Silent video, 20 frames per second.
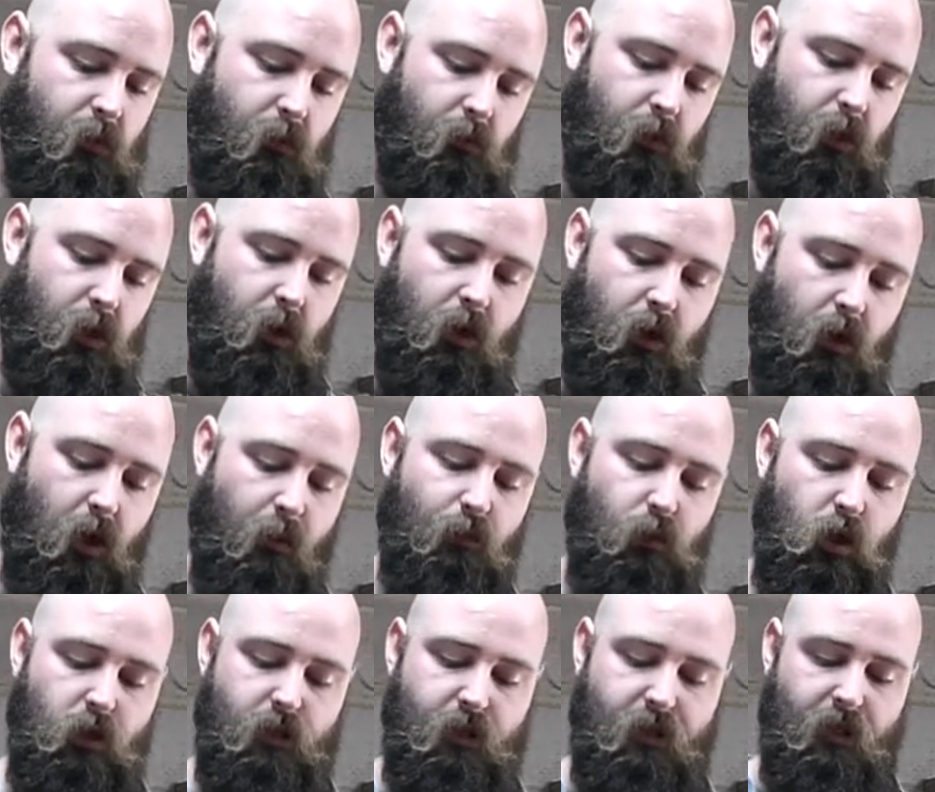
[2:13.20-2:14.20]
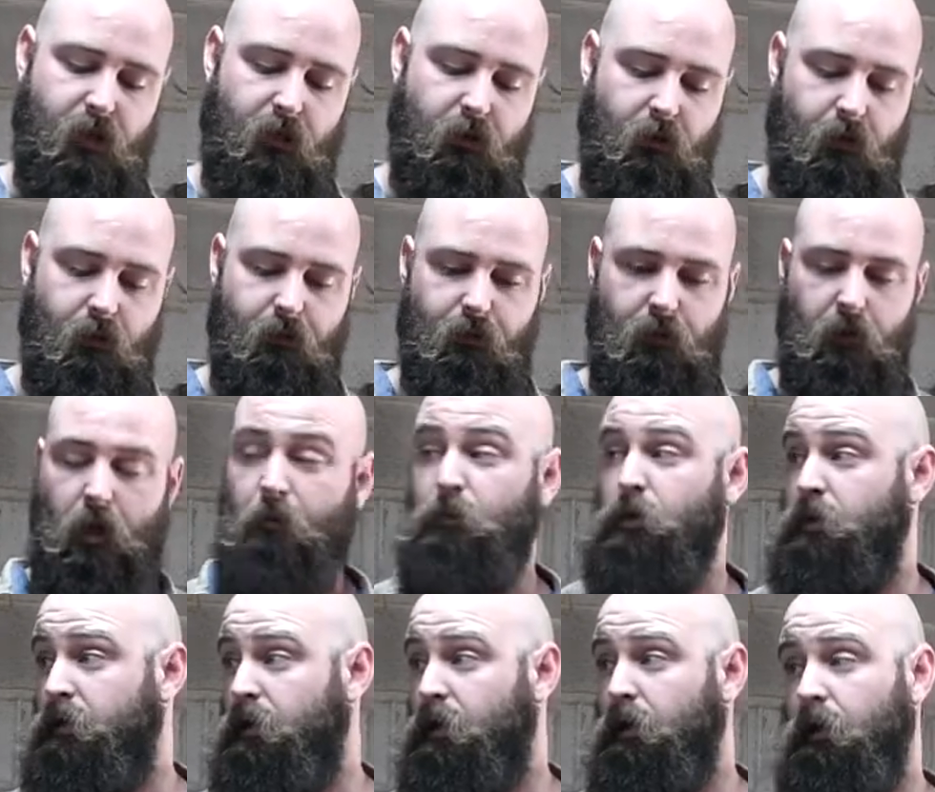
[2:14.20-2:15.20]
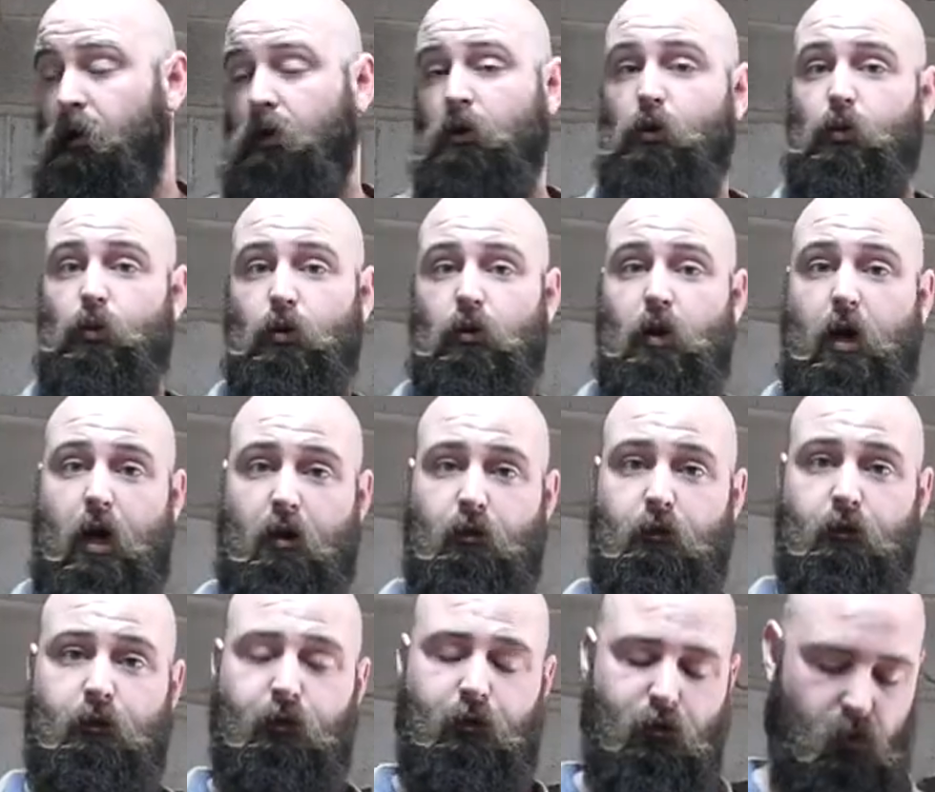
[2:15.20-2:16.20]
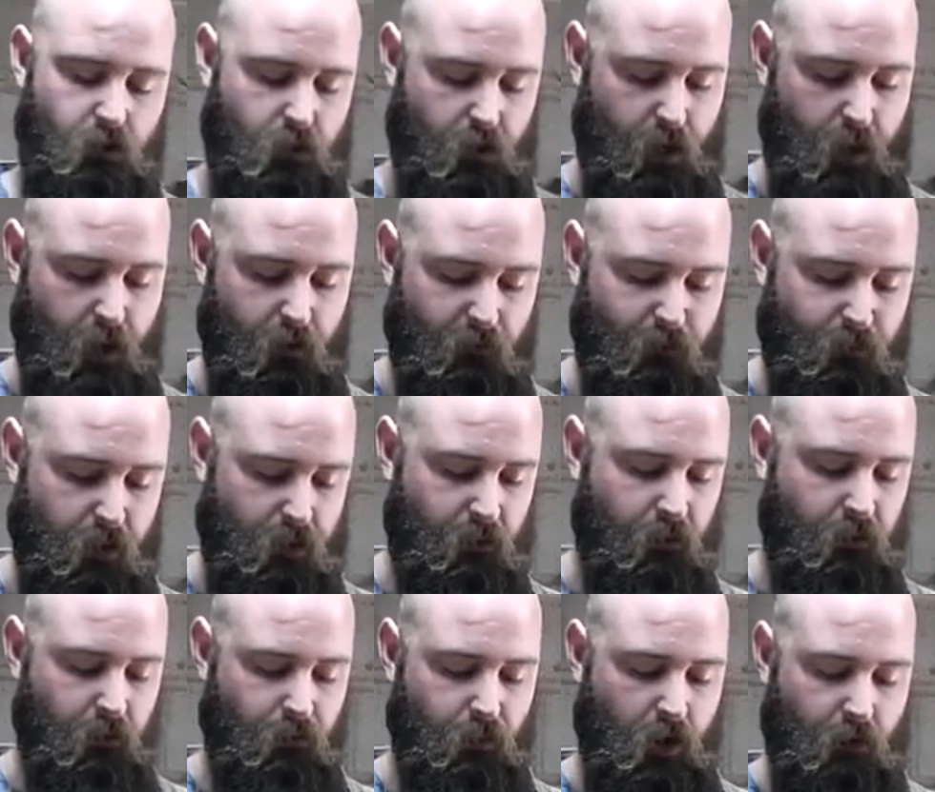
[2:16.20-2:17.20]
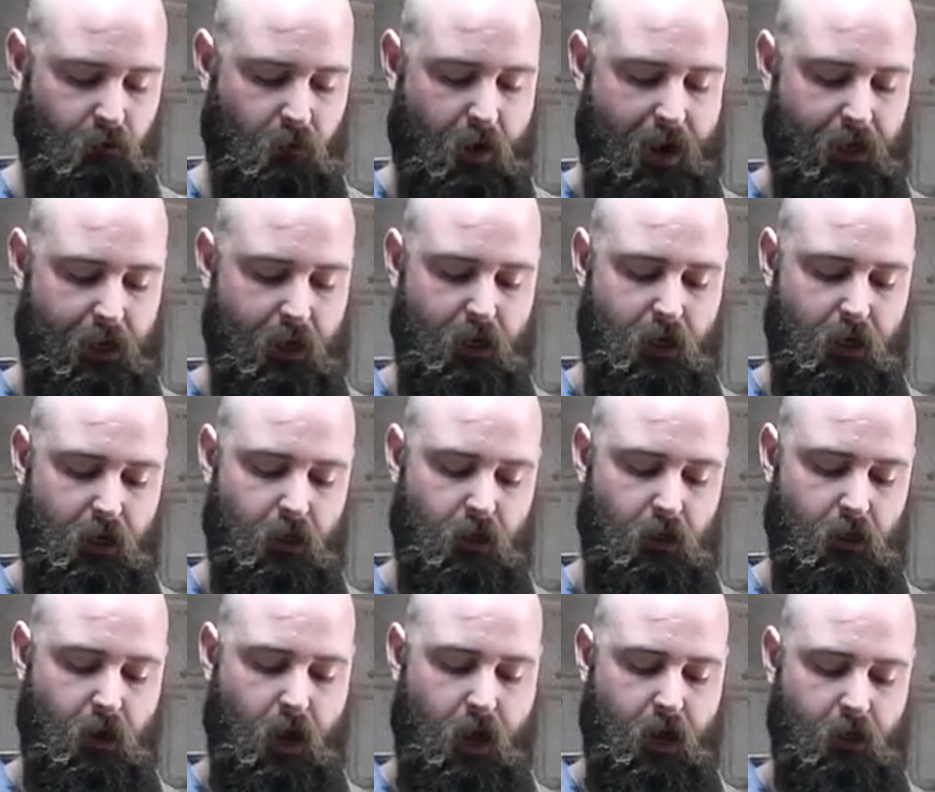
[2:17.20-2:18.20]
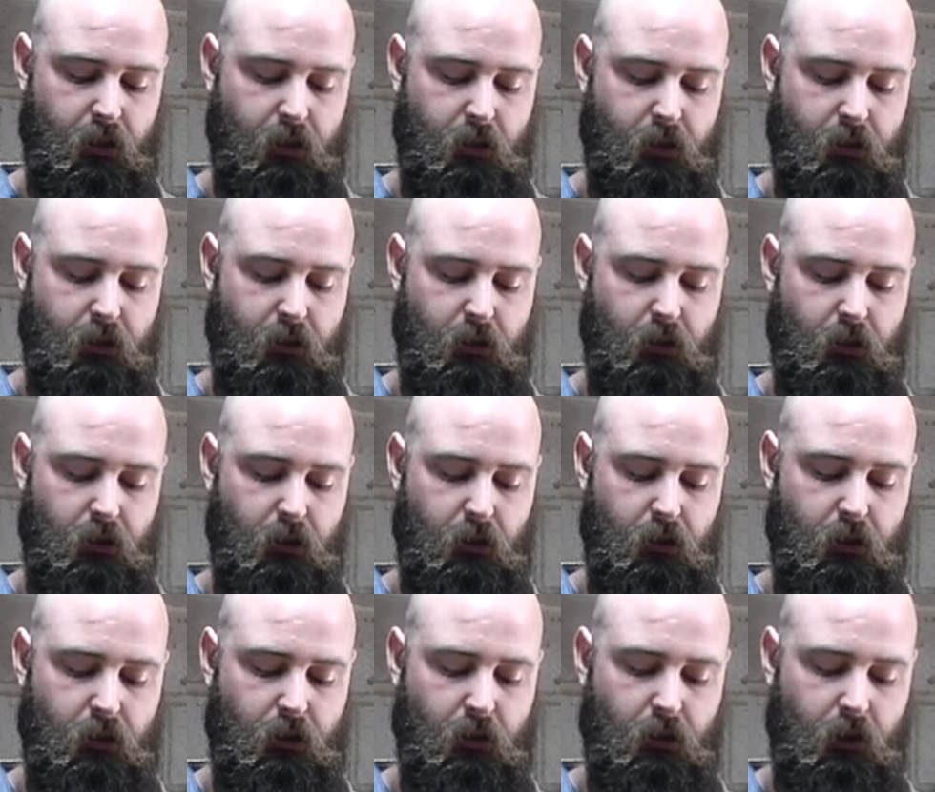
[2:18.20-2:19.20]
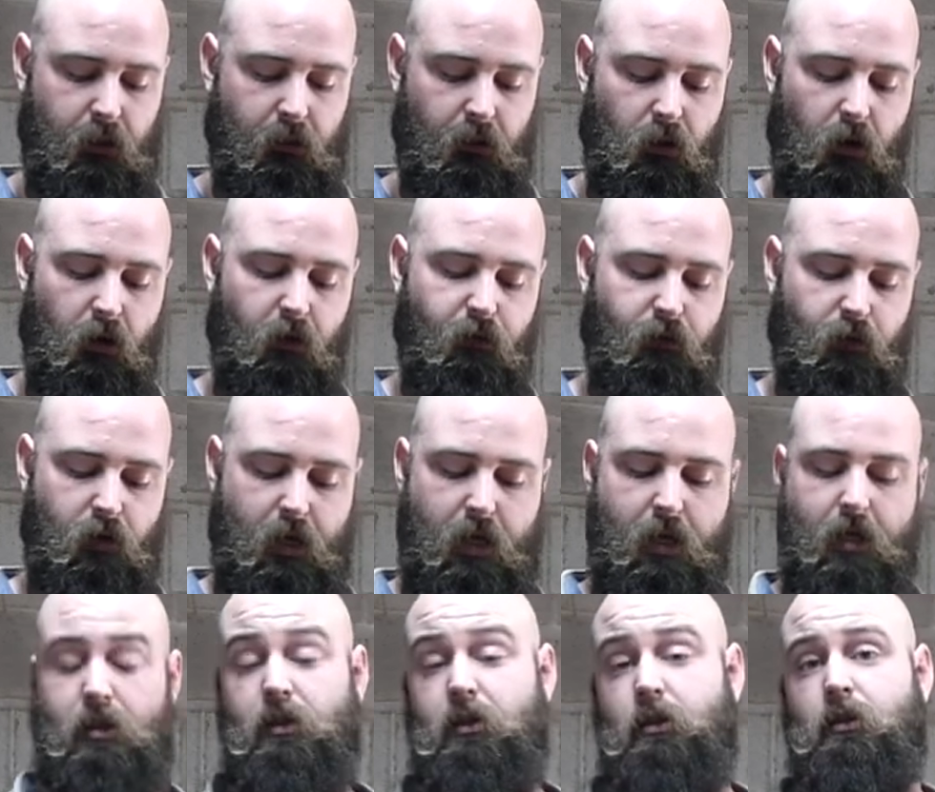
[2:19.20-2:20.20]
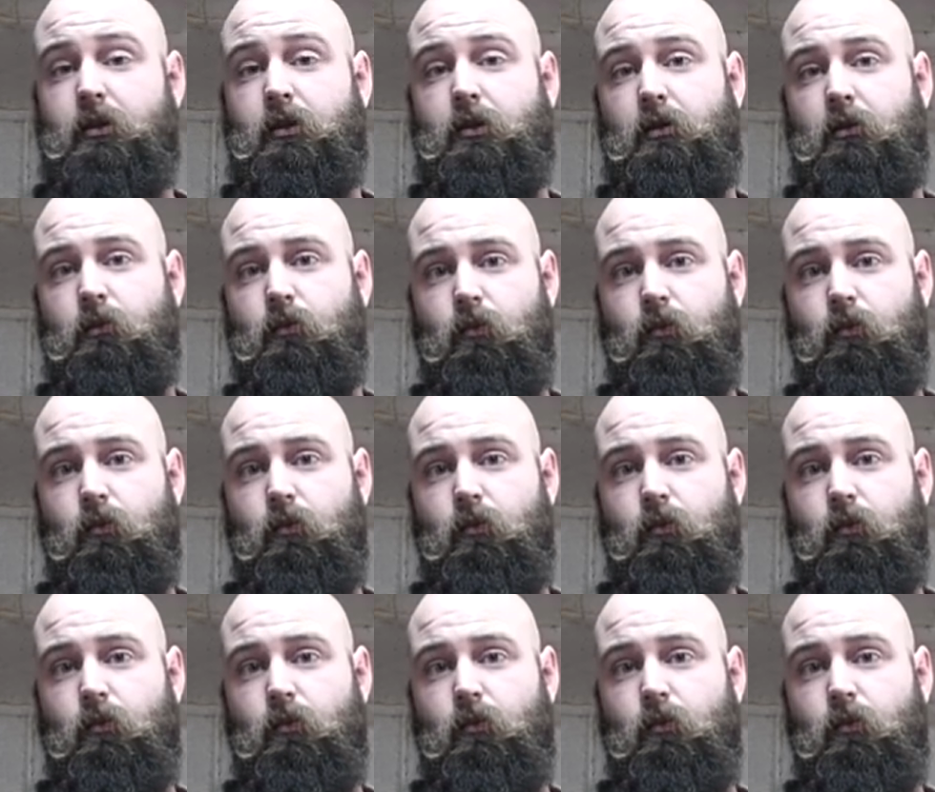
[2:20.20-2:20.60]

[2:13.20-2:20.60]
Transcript: you know, I'm using a lot of the wood out of my rack here, and a lot of it is